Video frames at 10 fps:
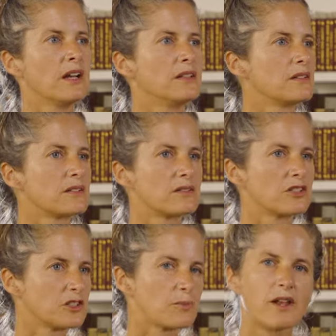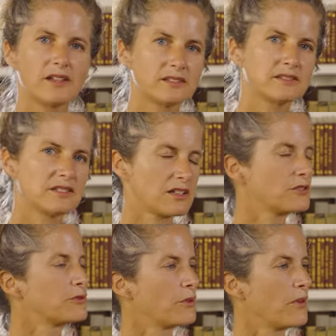and just plays a
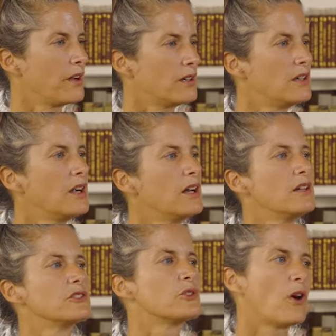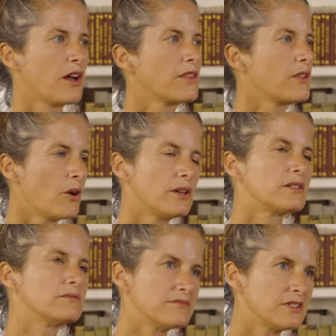saxophone there. So I
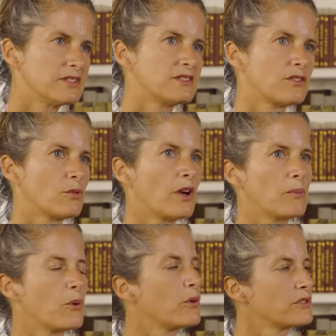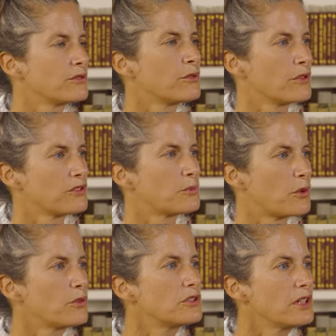thought this is the right person for this
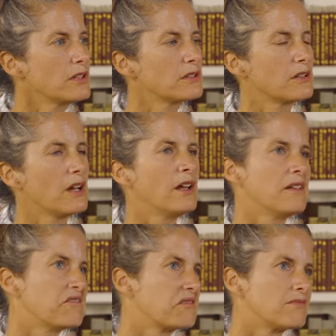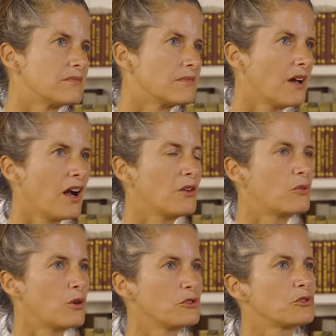project. And I
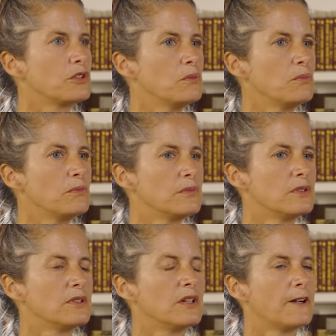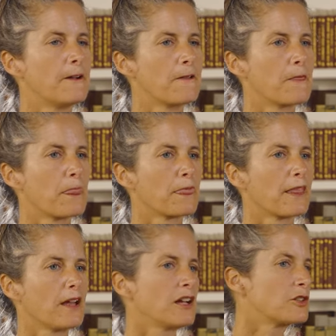wrote to him,
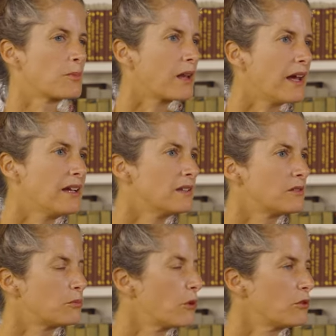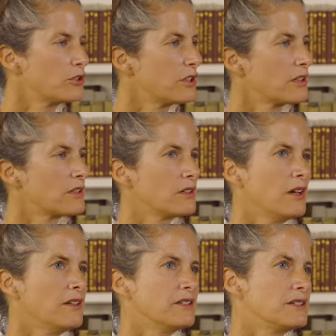explained the project,
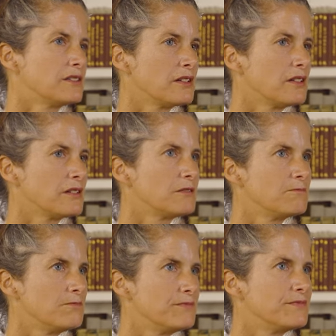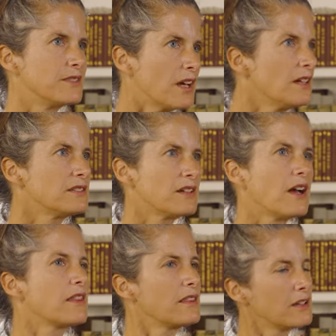and he said, Yes,
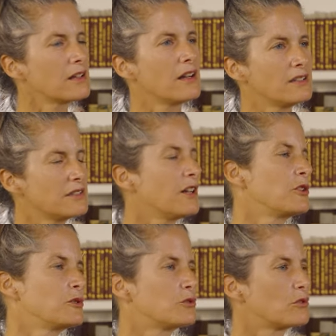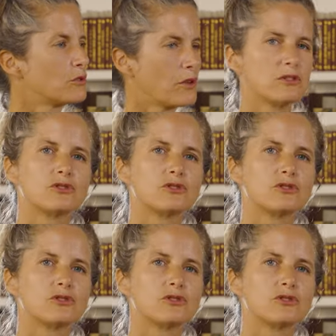I think I take you to the